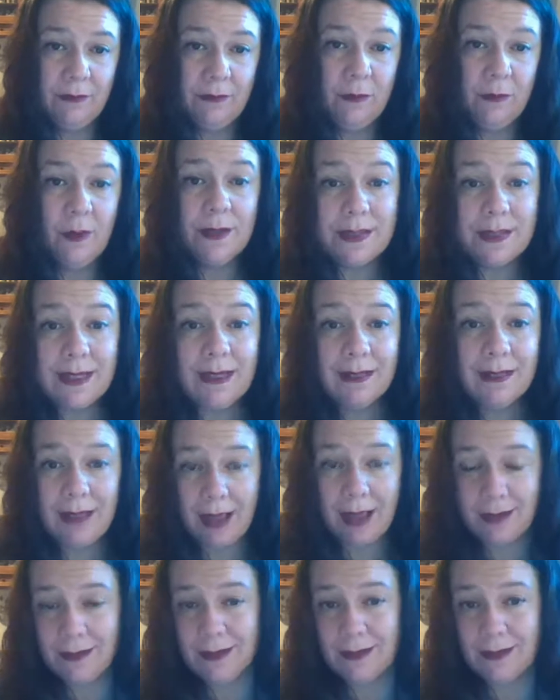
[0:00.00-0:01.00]

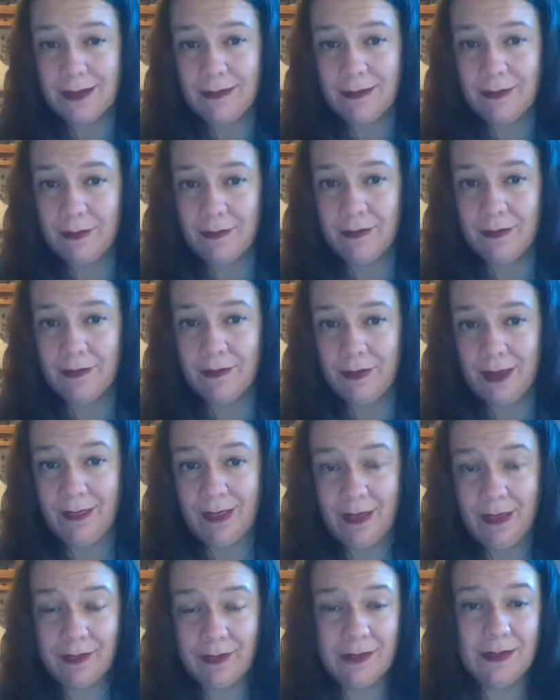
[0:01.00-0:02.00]
14,000 of the
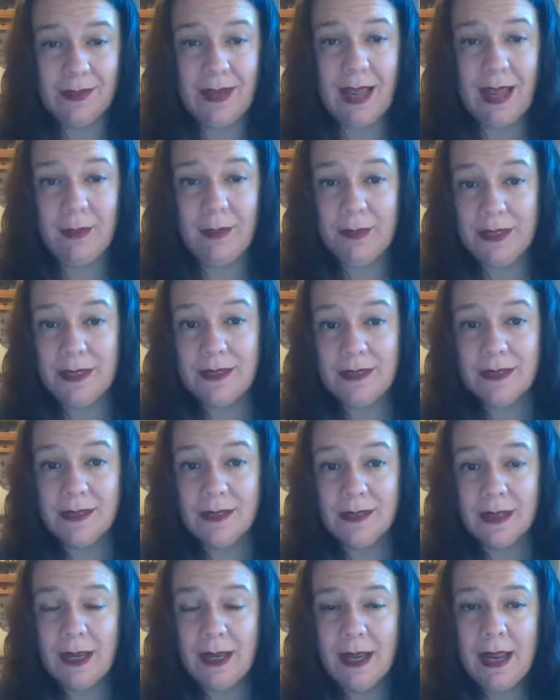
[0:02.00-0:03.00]
15,000
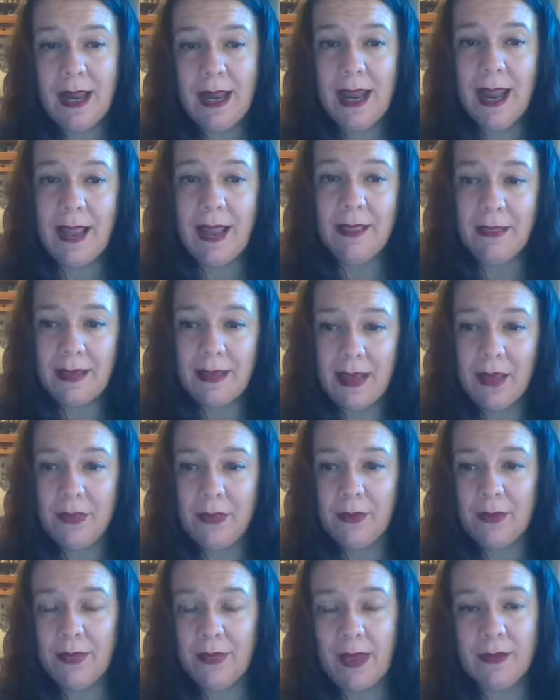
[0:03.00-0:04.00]
inhabitants, and the
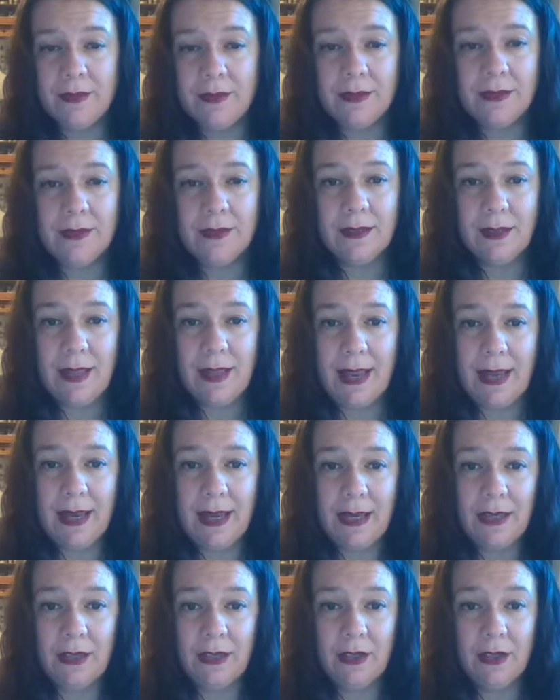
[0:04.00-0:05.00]
other 1,000
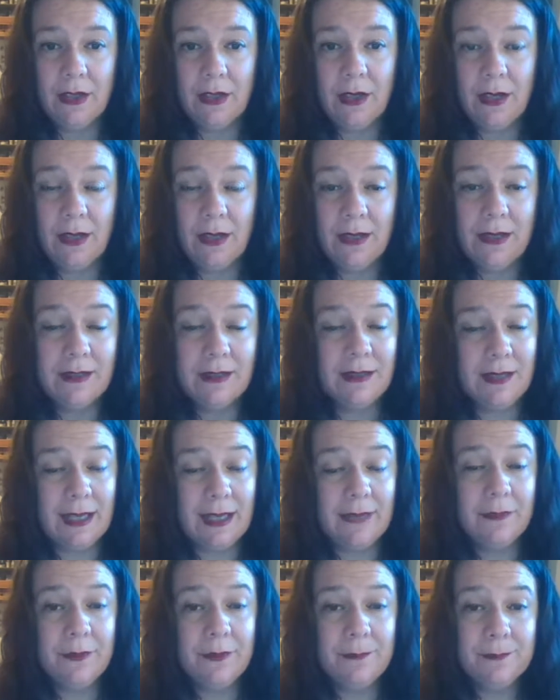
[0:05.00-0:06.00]
they
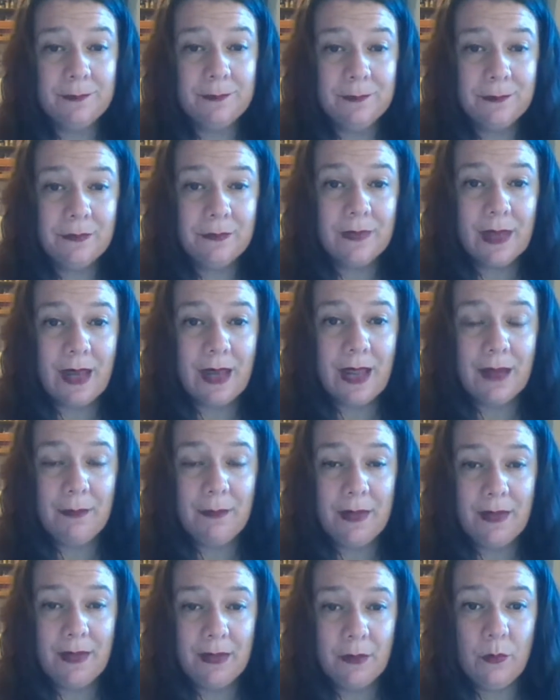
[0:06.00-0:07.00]
enslaved
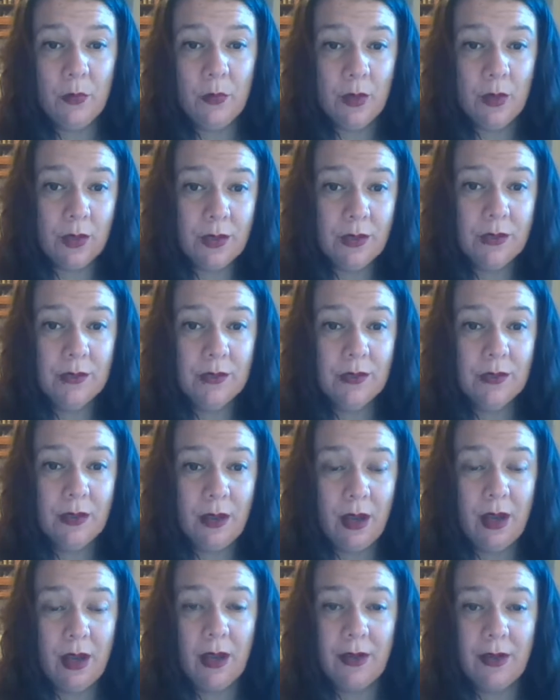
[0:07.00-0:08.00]
and made them work
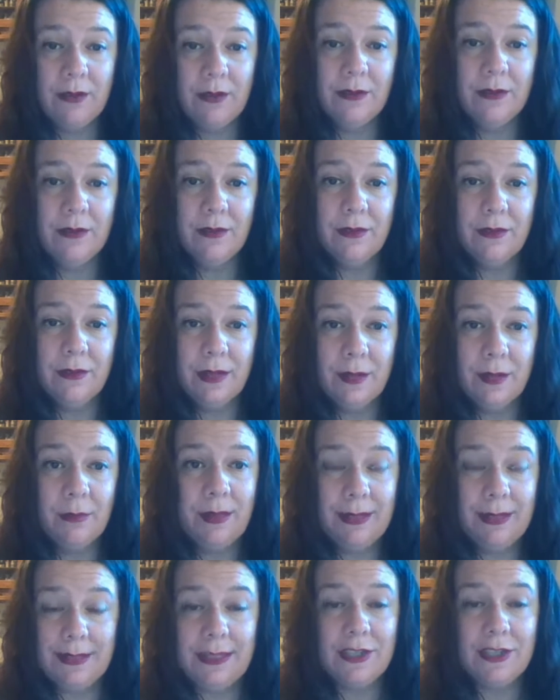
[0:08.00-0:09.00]
on their
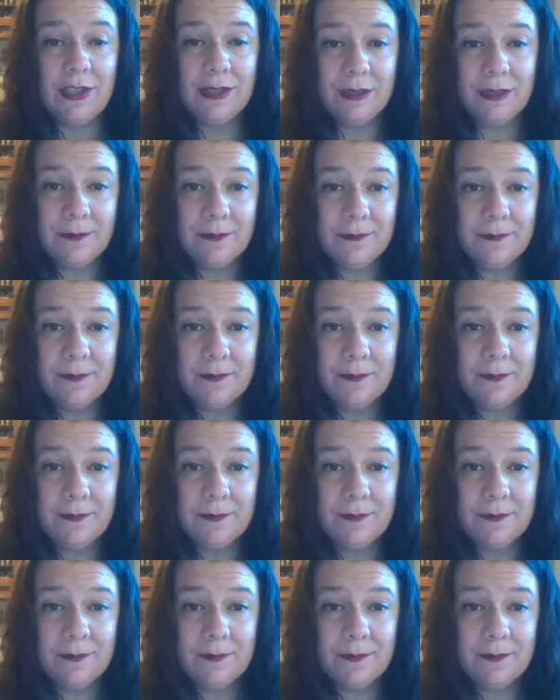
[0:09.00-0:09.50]
plantations.